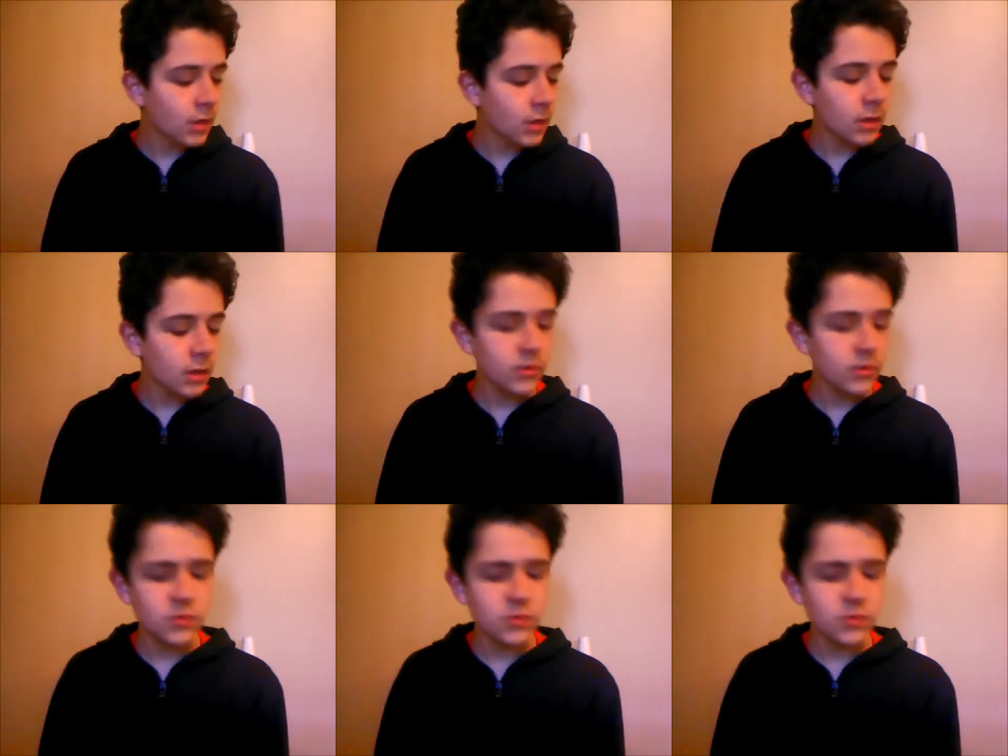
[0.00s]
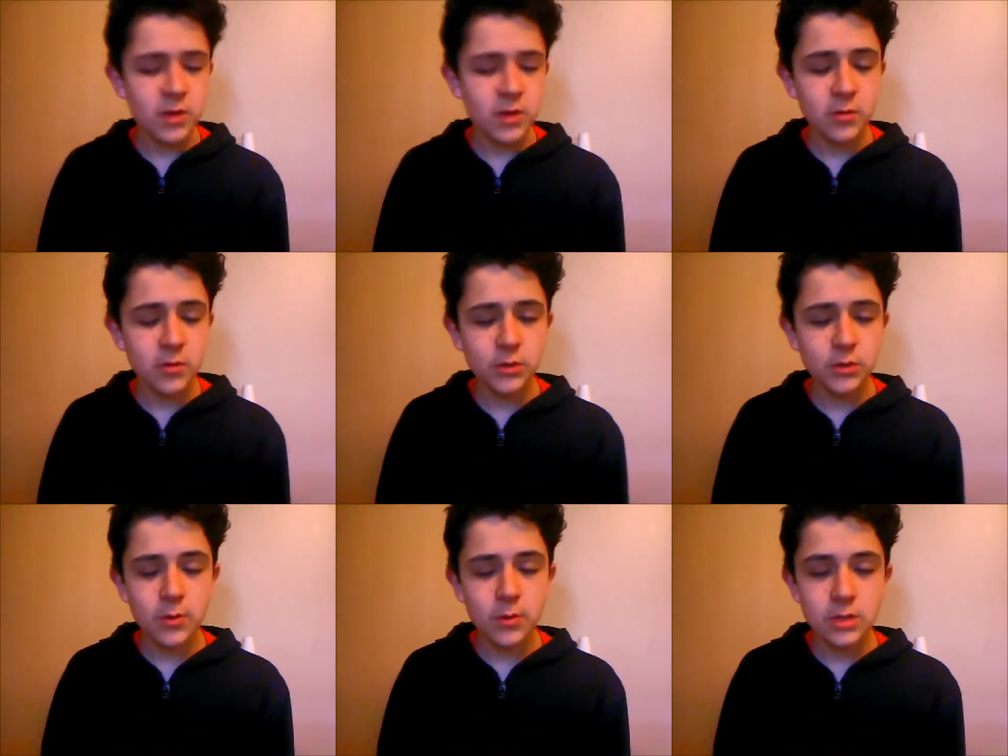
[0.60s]
This week we're
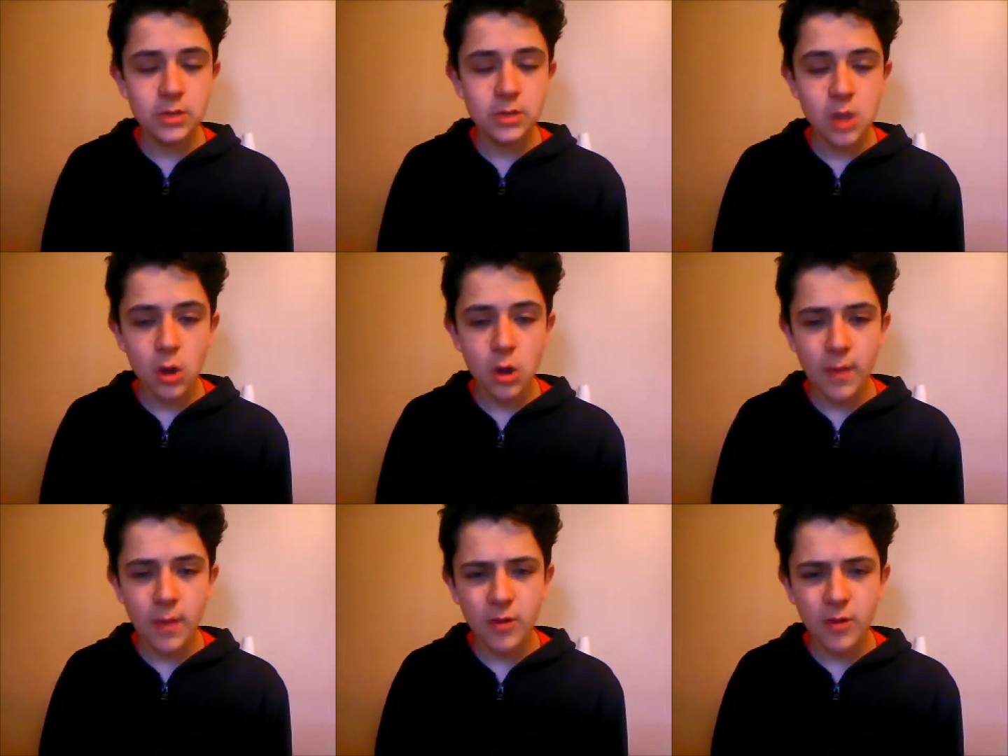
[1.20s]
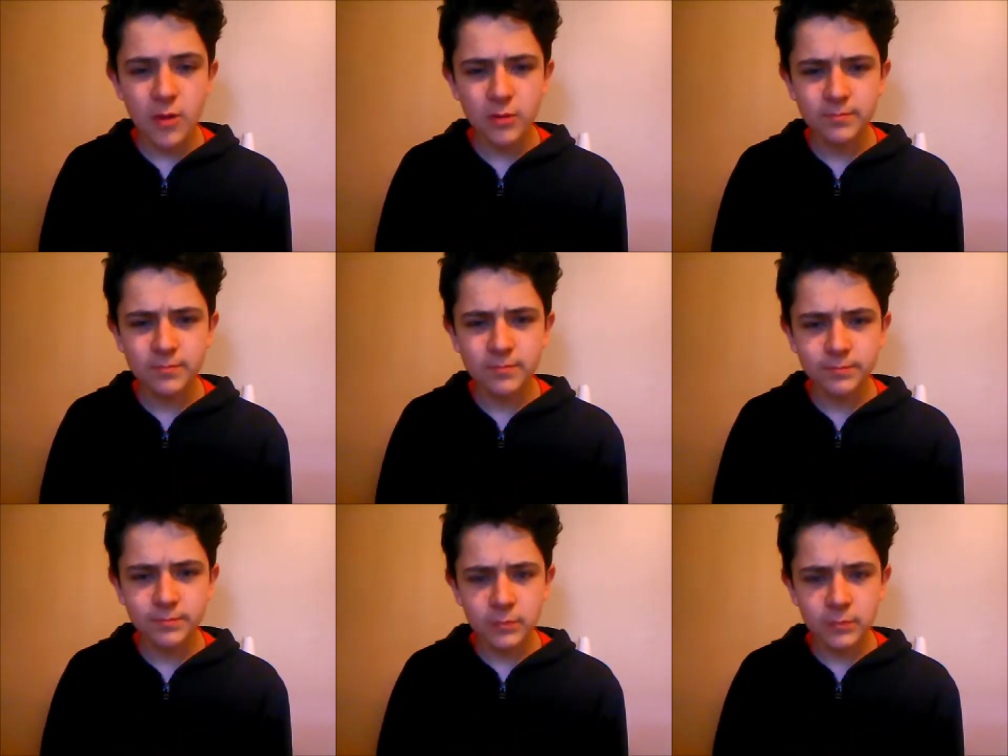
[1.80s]
supposed to talk about,
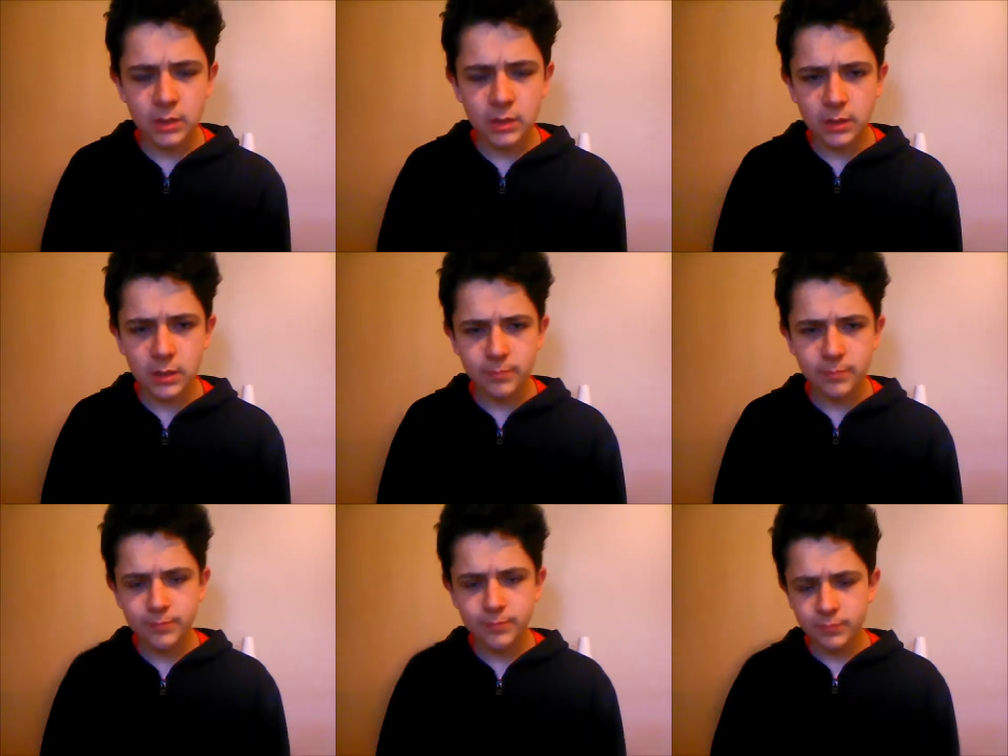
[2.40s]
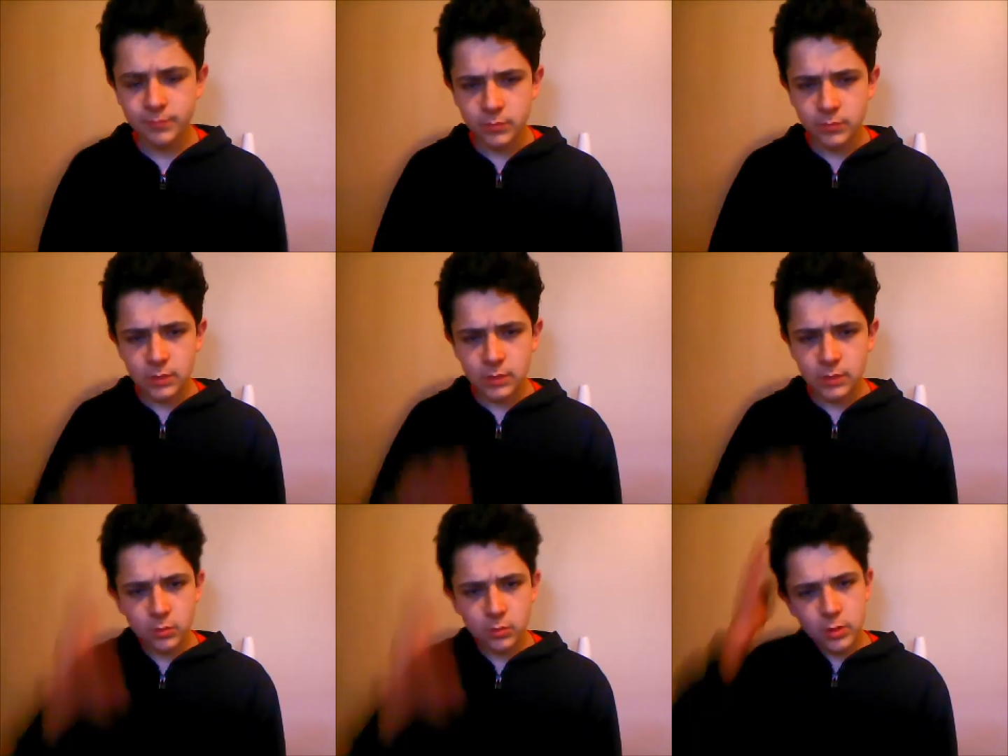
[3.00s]
like
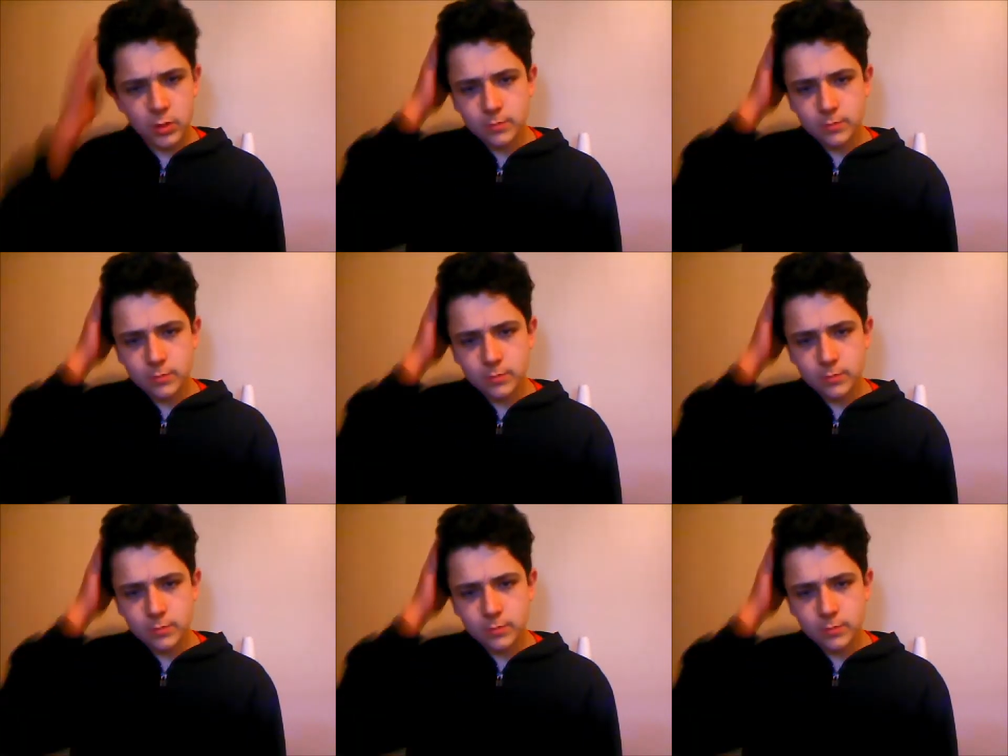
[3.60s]
what?